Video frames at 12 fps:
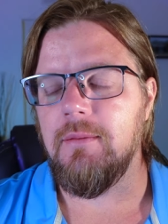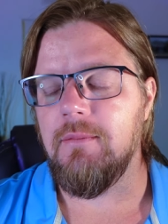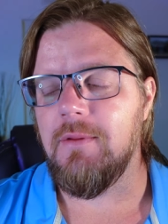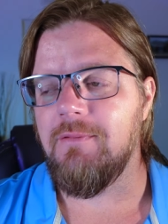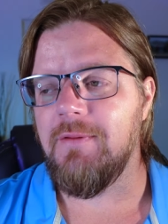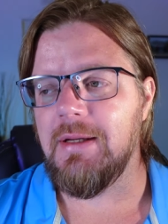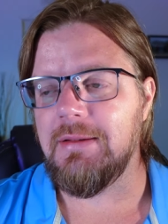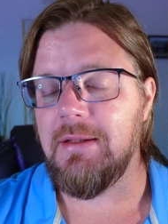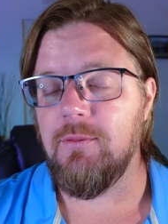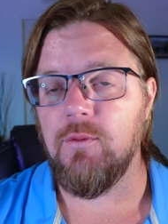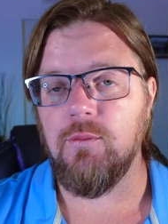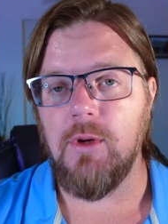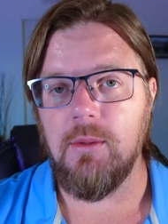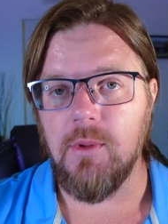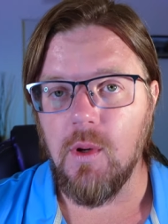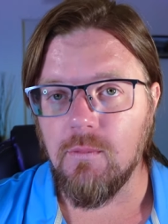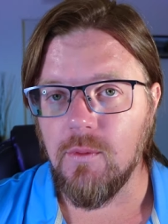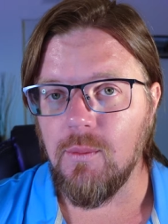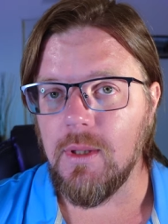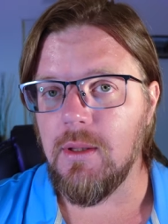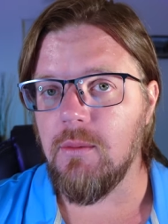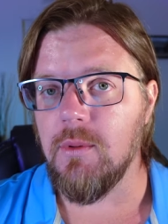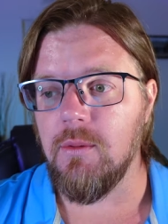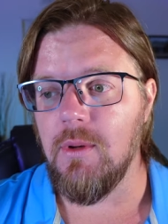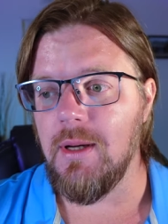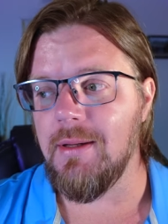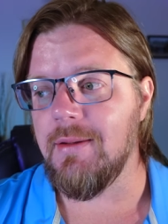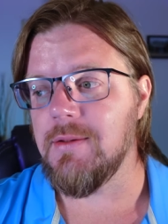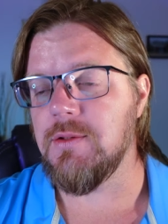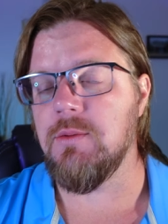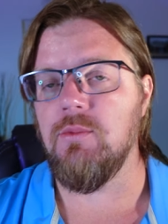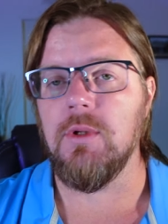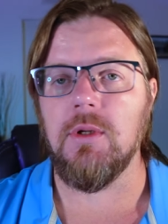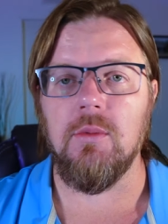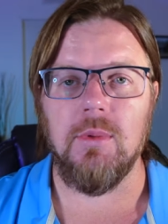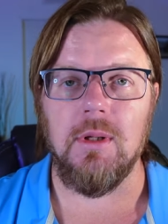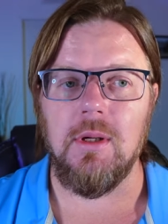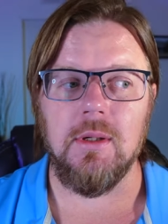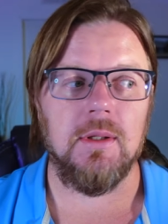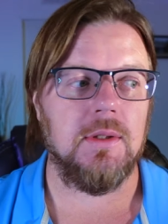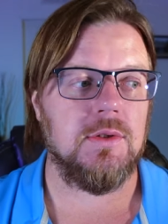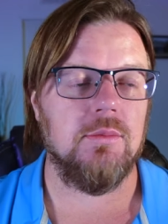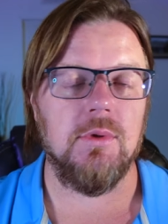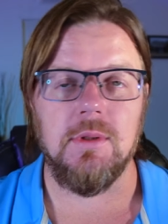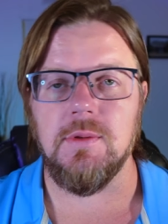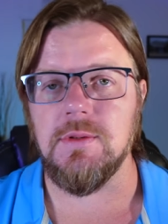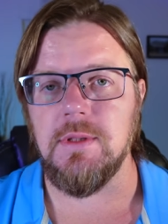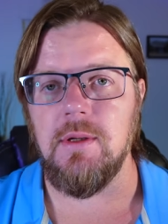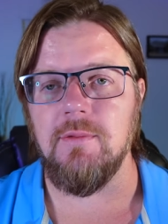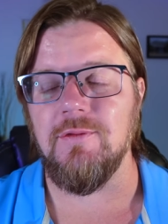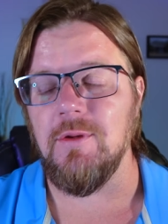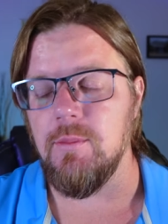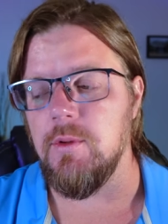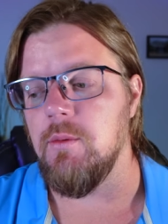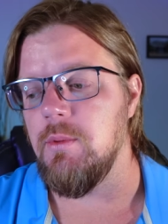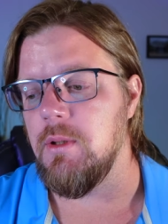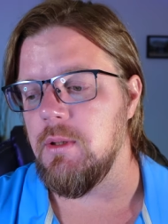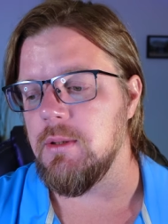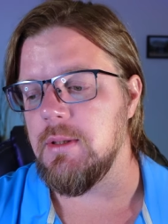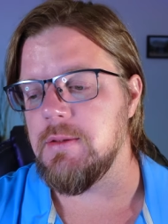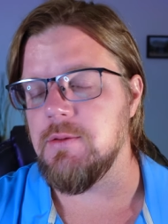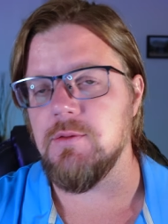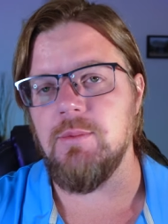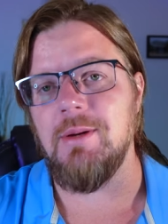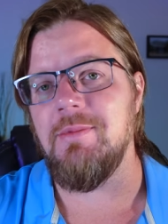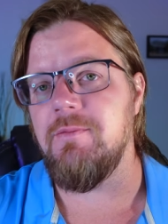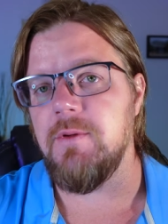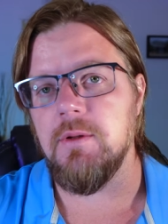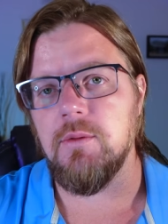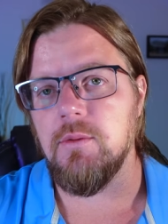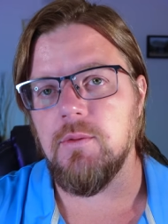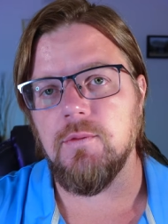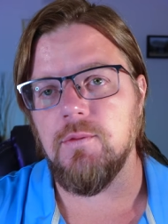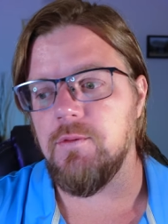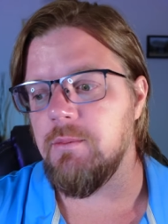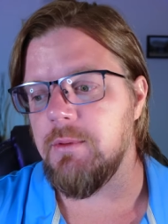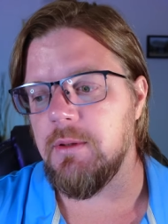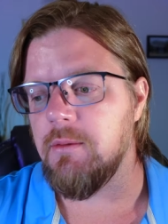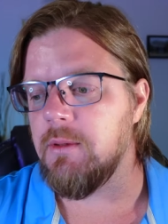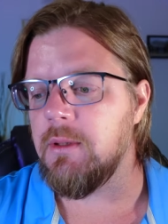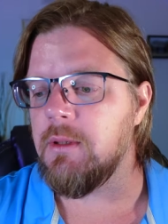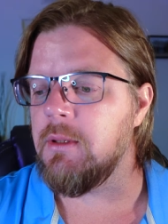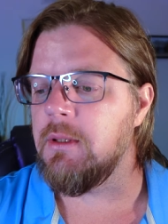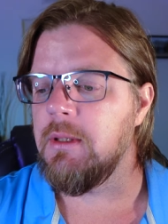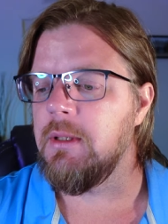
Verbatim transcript: the fact that it was probably overweight, overcrowded because you bring your belongings, you bring yourself, some of your belongings. There's probably vehicles or something on there.